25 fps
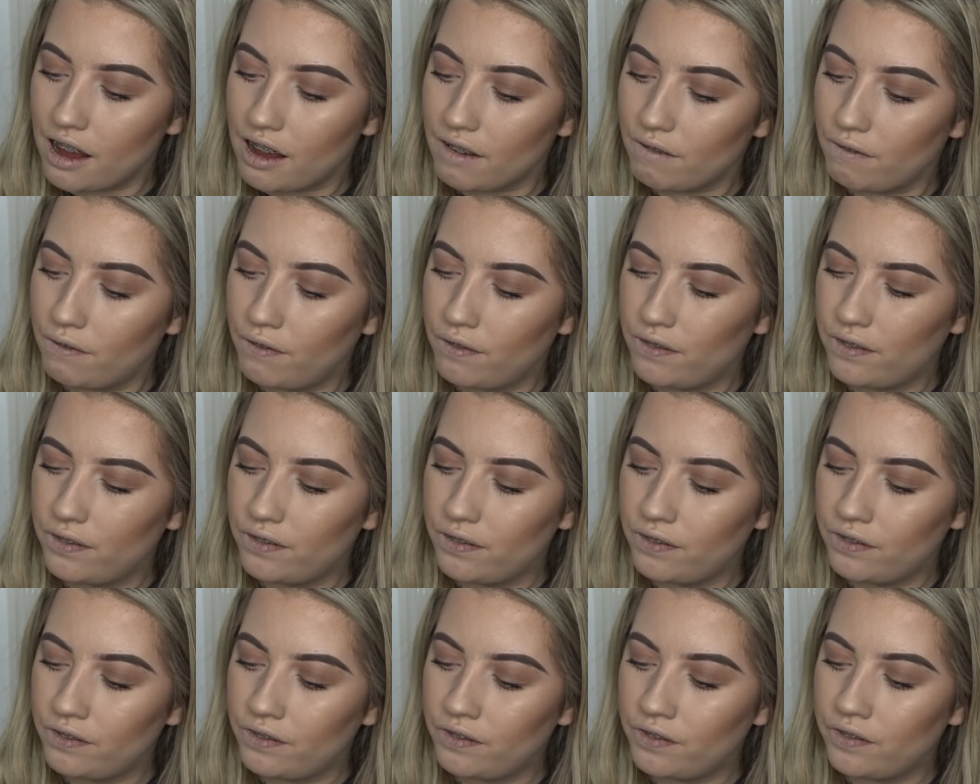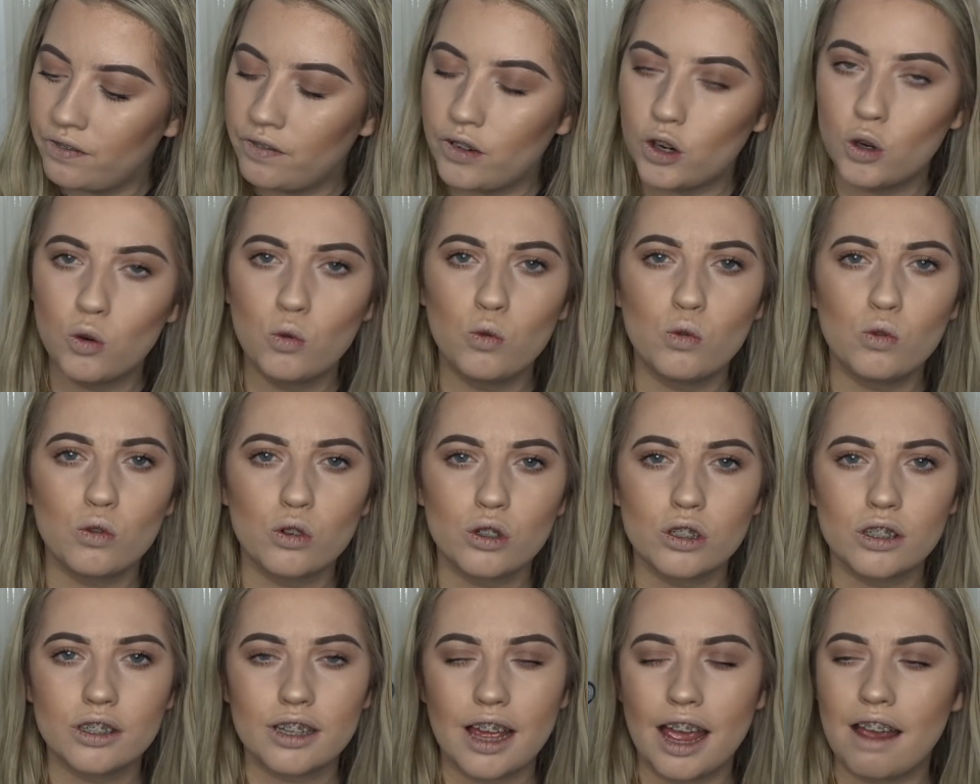
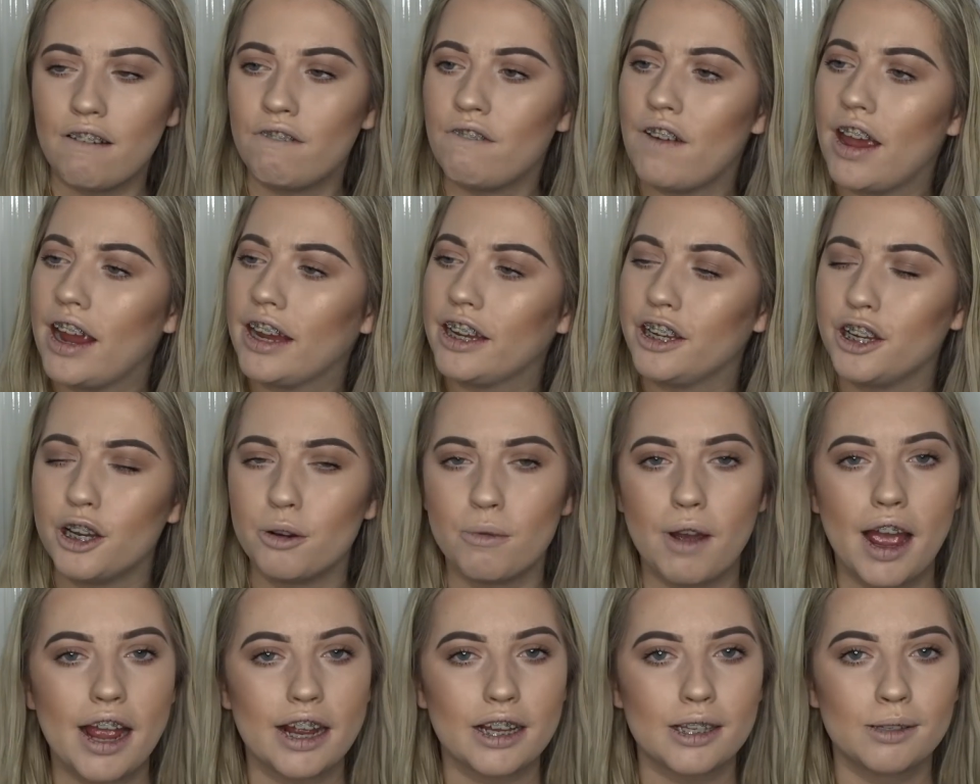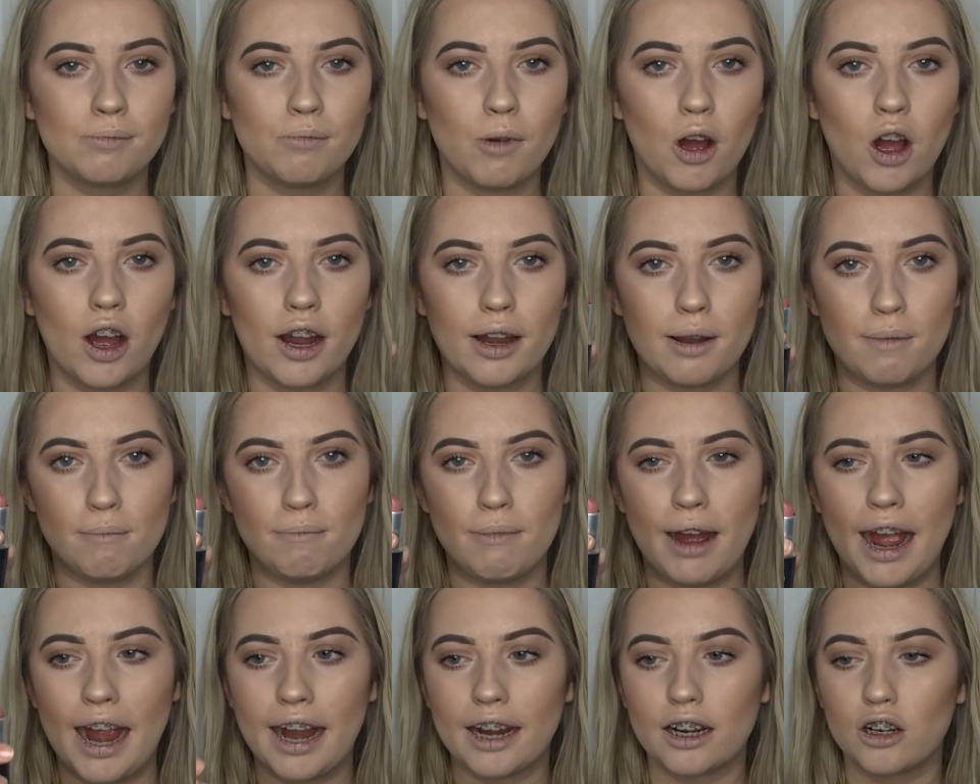Faux, F-A-U-X by
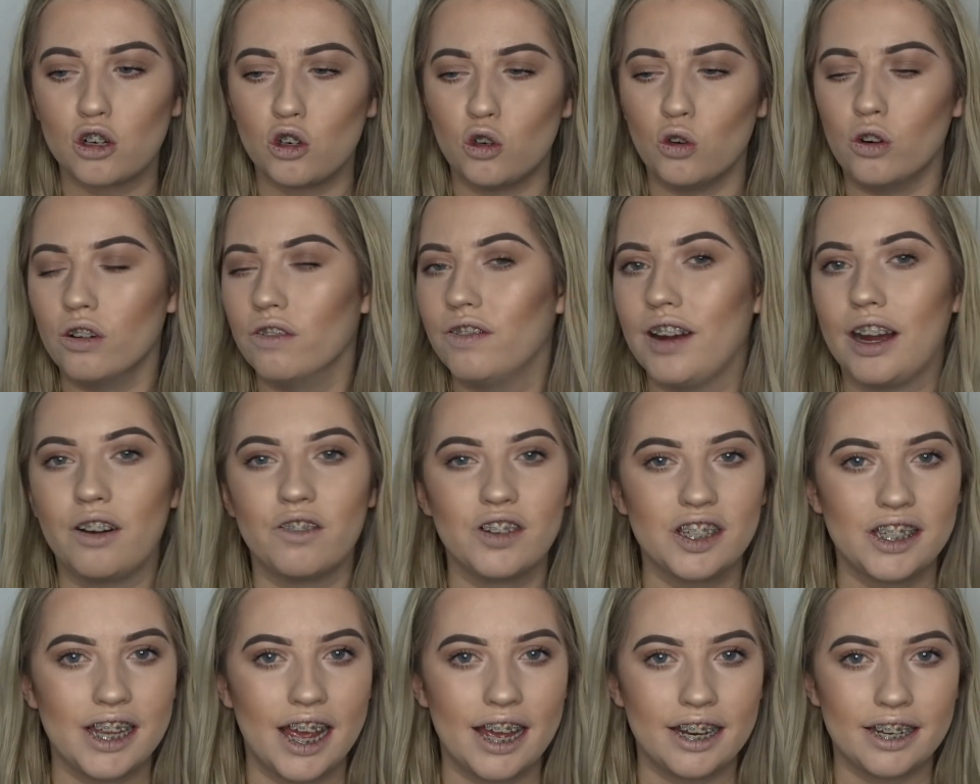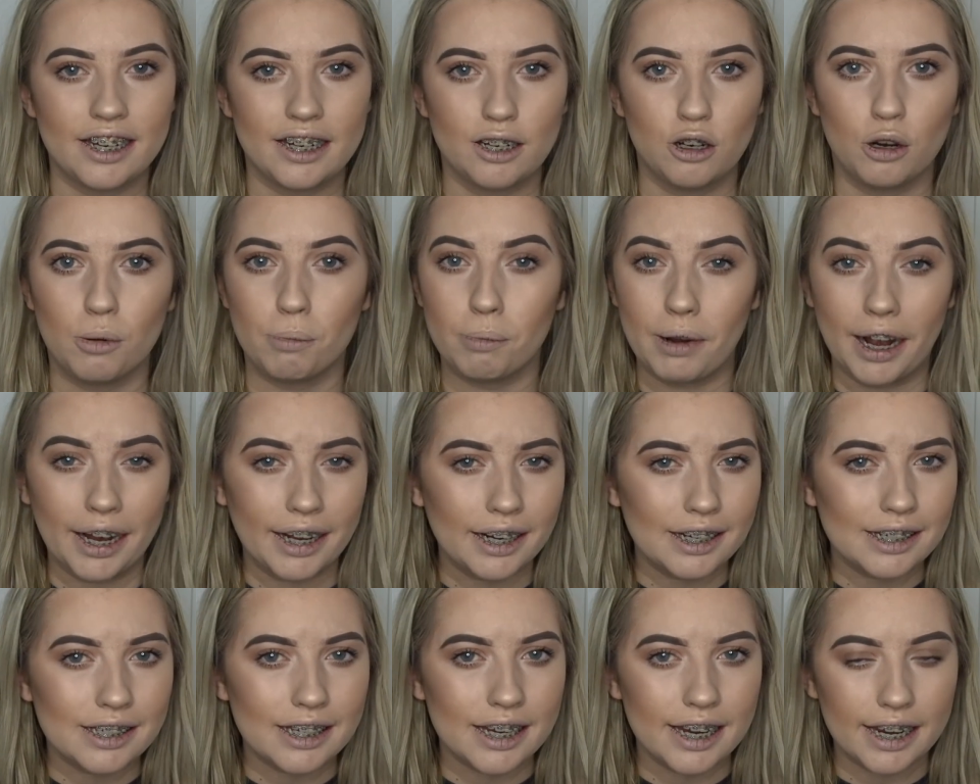MAC or Velvet Teddy or
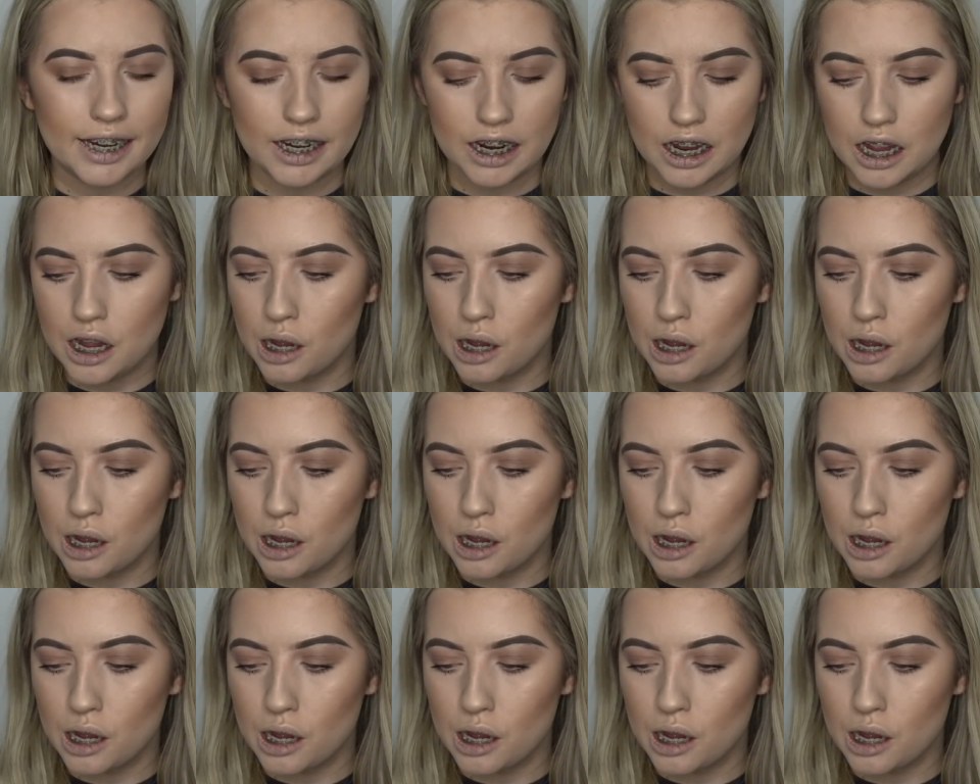Blankety,